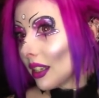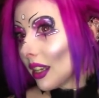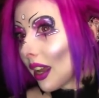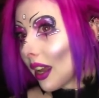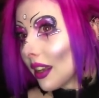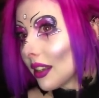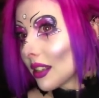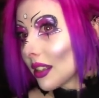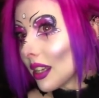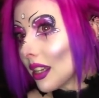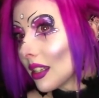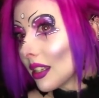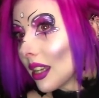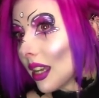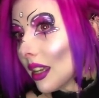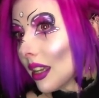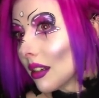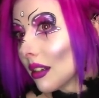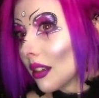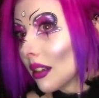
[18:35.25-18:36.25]
And yeah, it's
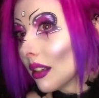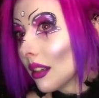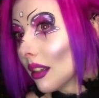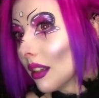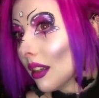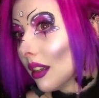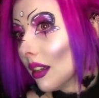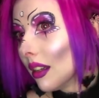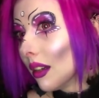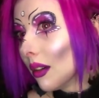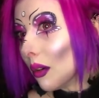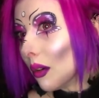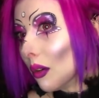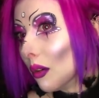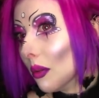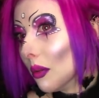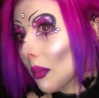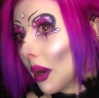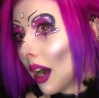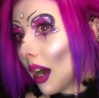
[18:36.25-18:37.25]
hidden
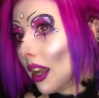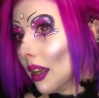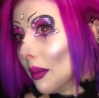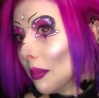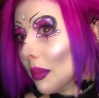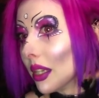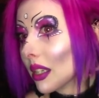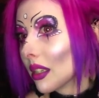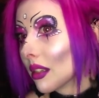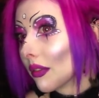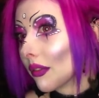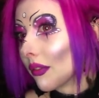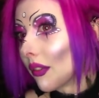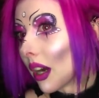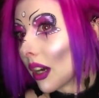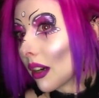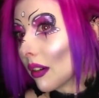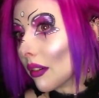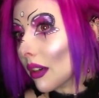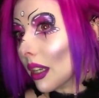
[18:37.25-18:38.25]
all my bits of
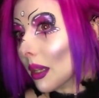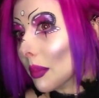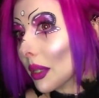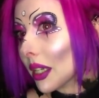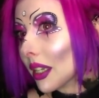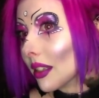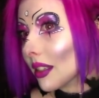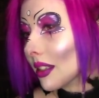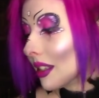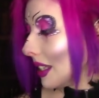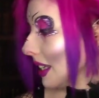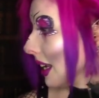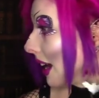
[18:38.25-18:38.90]
fuckery, because